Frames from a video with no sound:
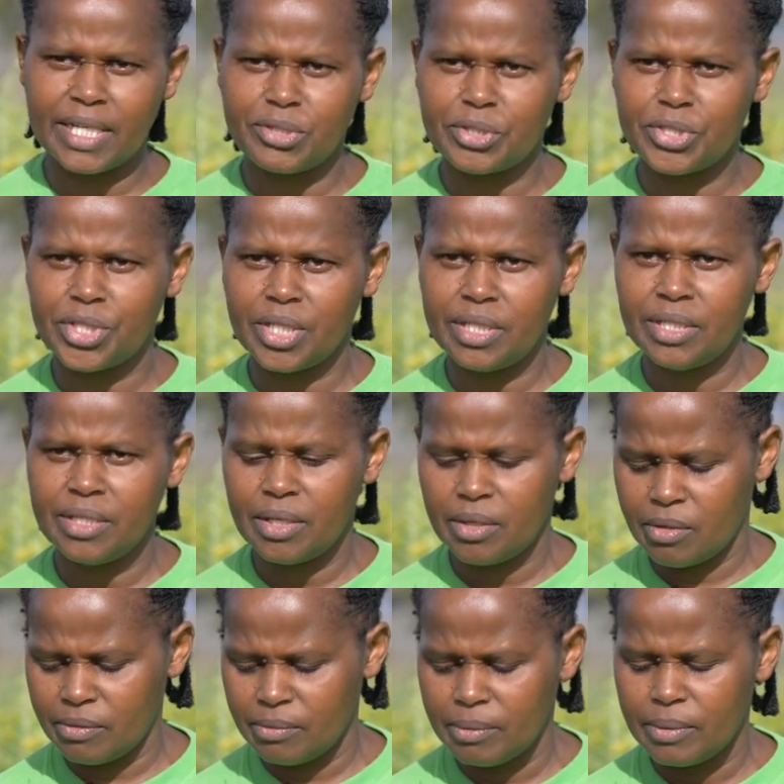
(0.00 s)
nitrogen
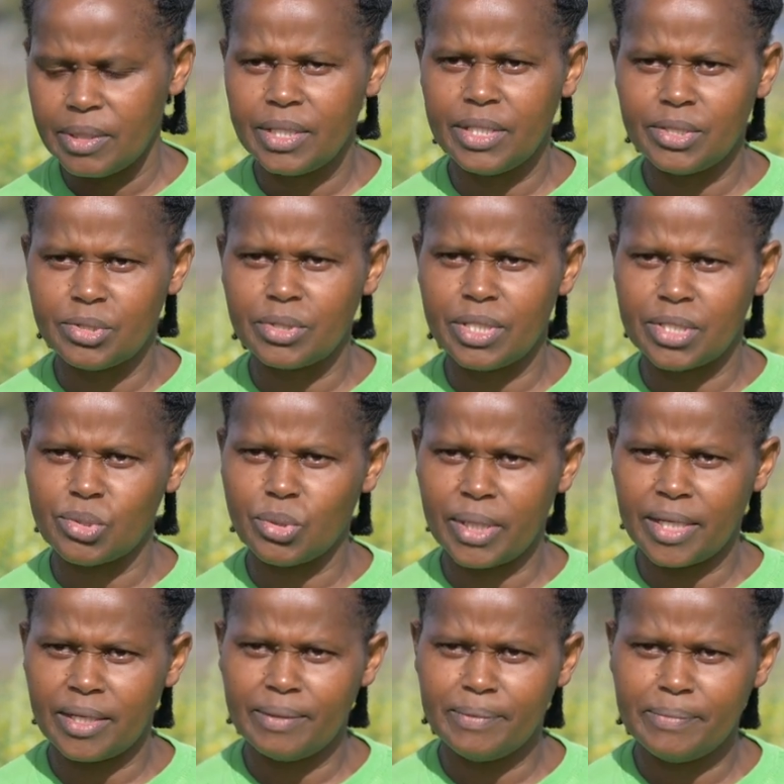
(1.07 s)
into the
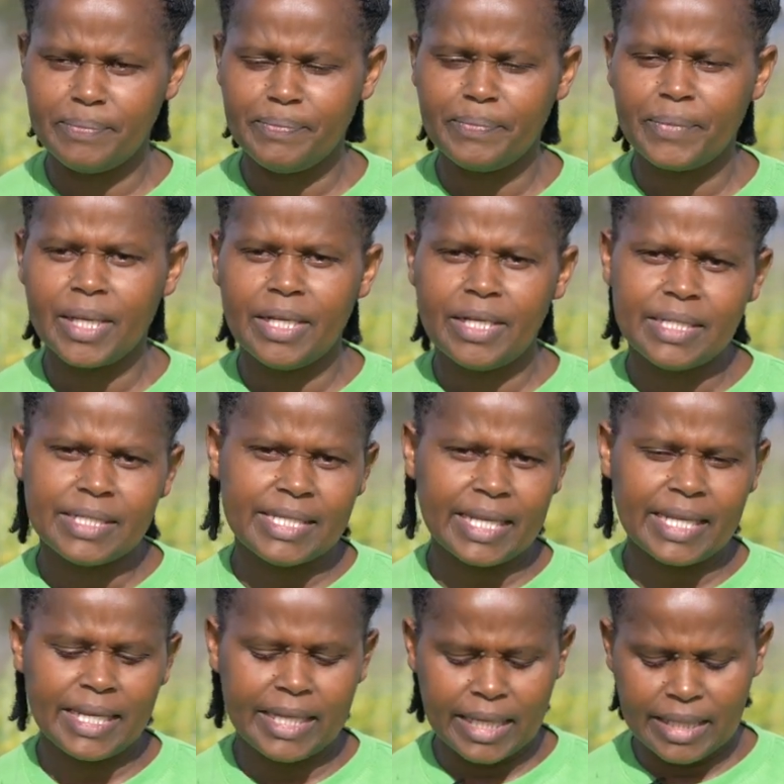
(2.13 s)
soil.
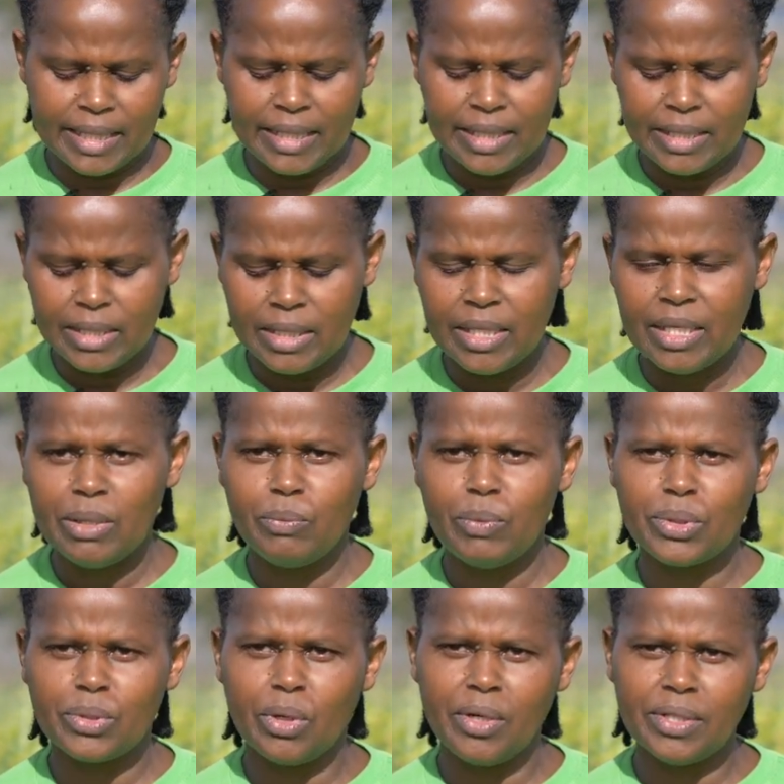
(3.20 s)
Secondly,
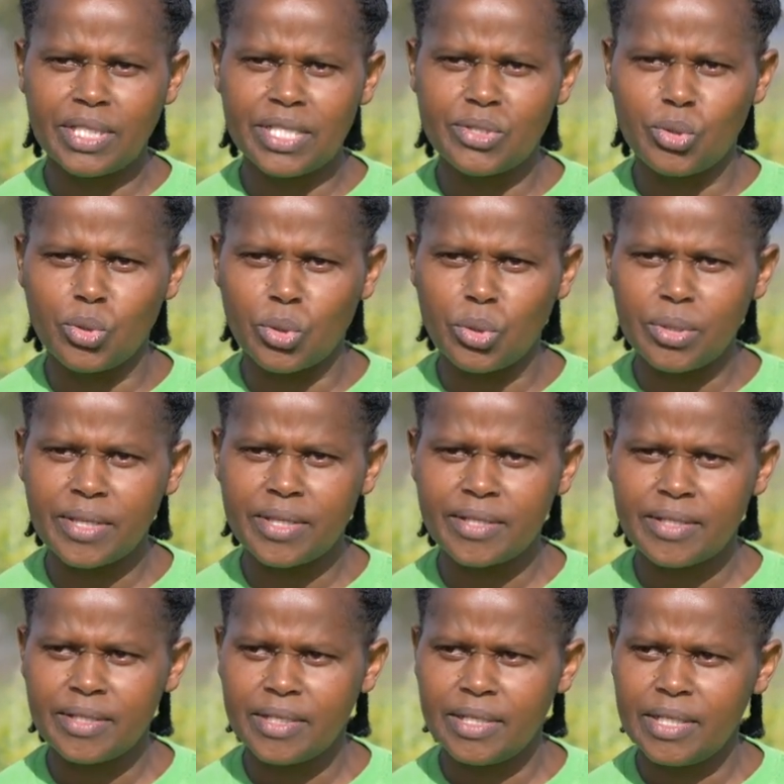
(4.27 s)
with all this growth,
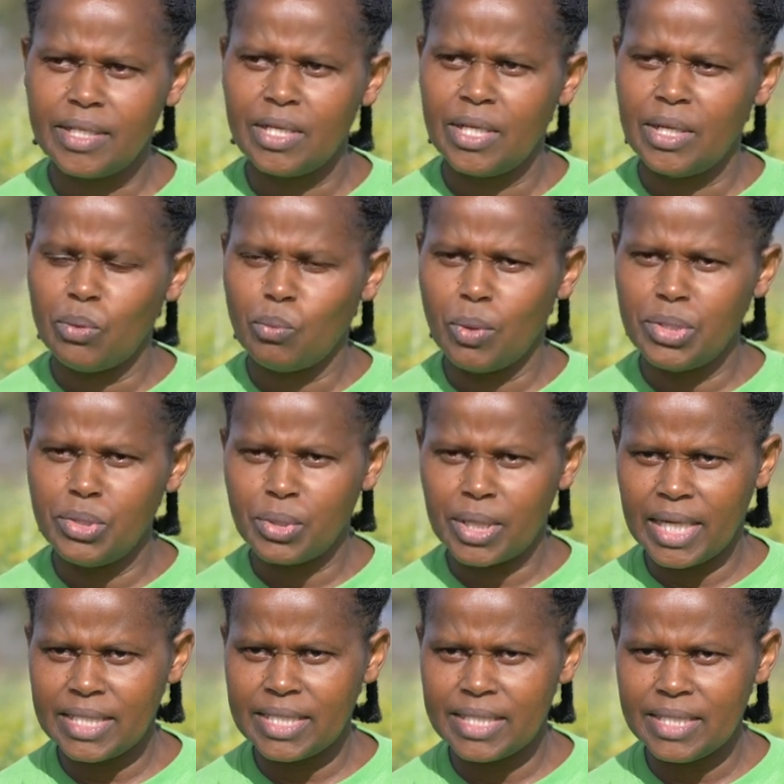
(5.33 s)
when you
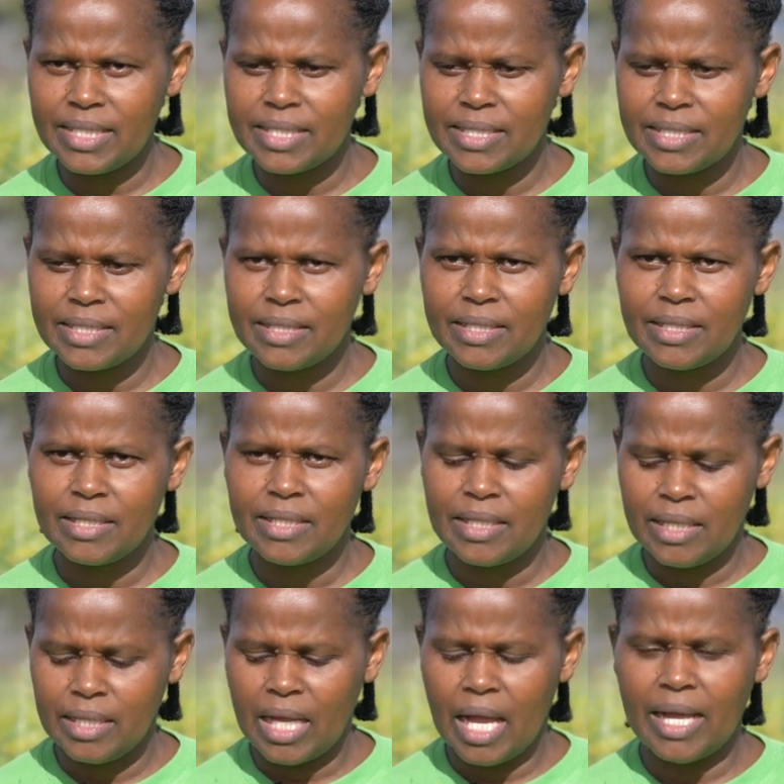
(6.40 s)
cut it
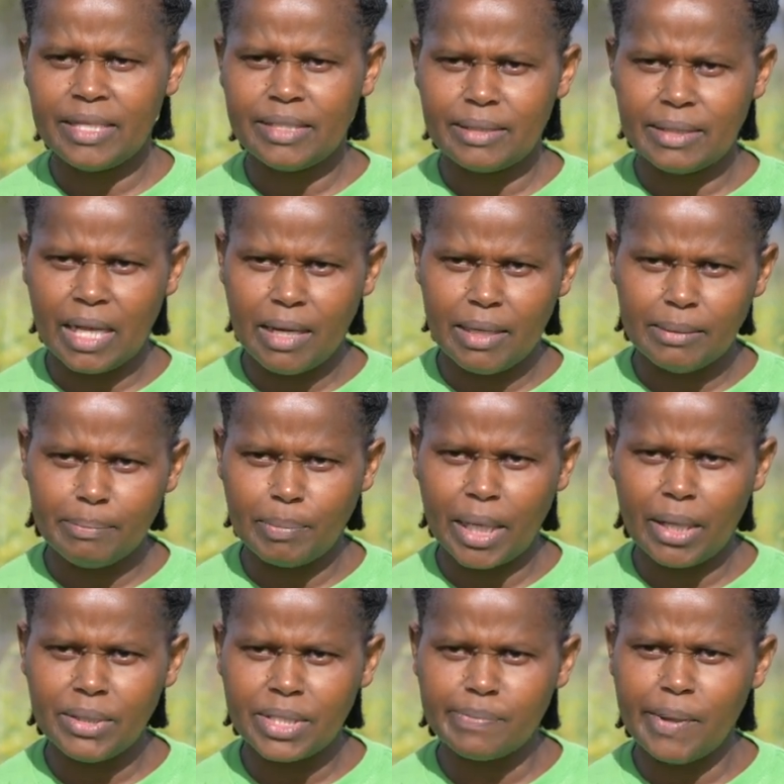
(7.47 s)
and
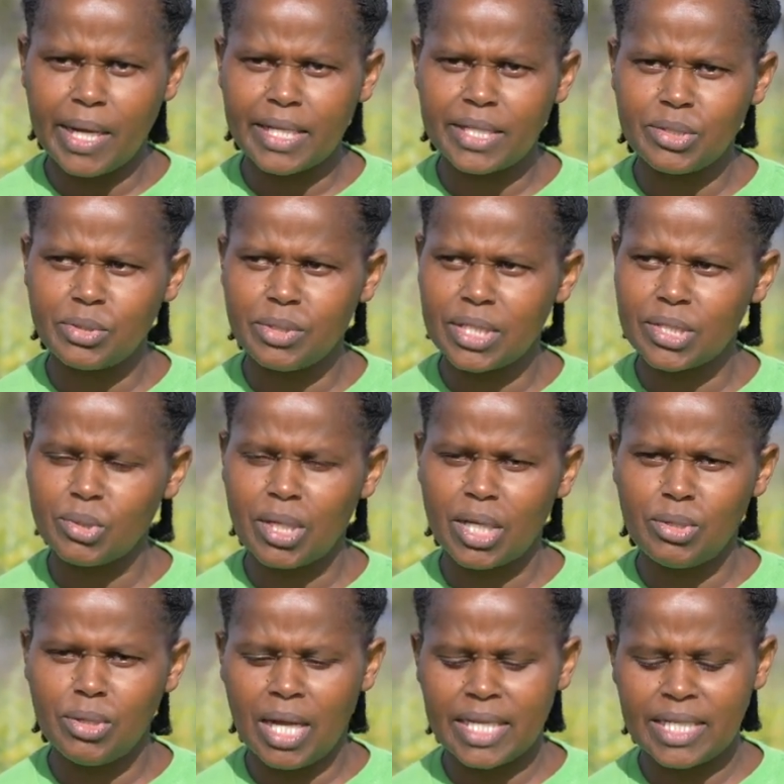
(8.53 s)
plow it back into the
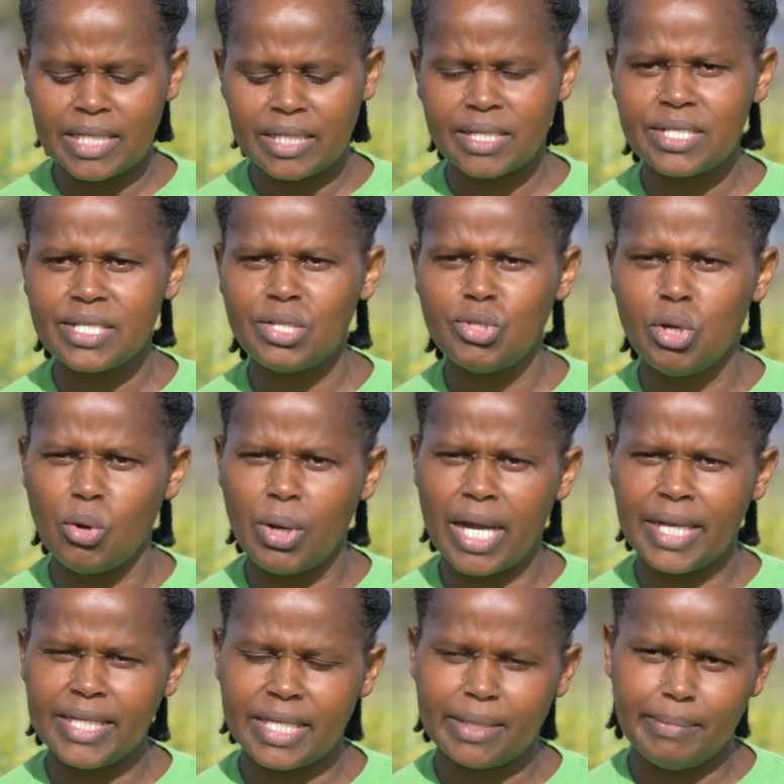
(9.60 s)
soil, you are increasing your
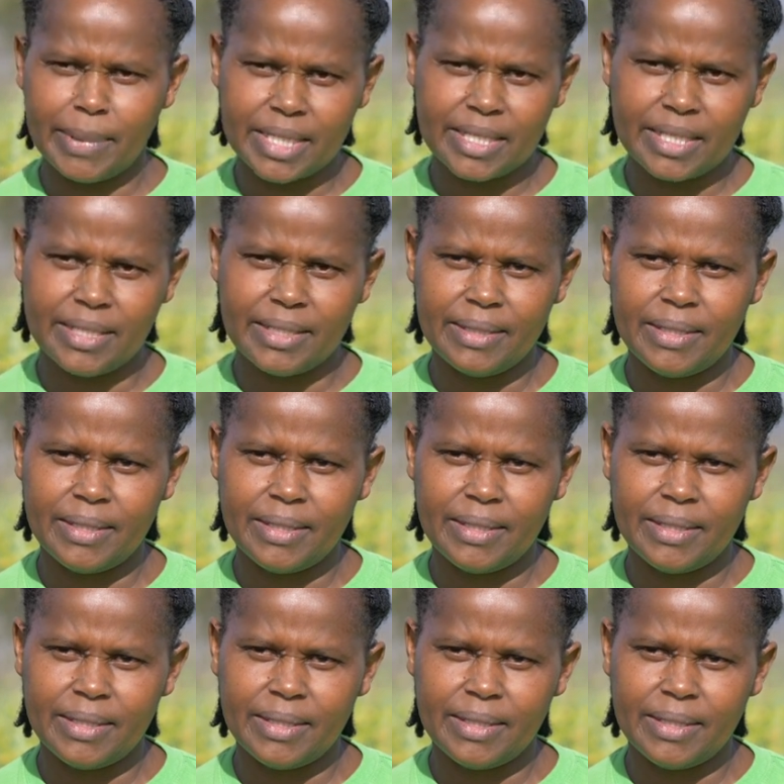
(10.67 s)
organic matter.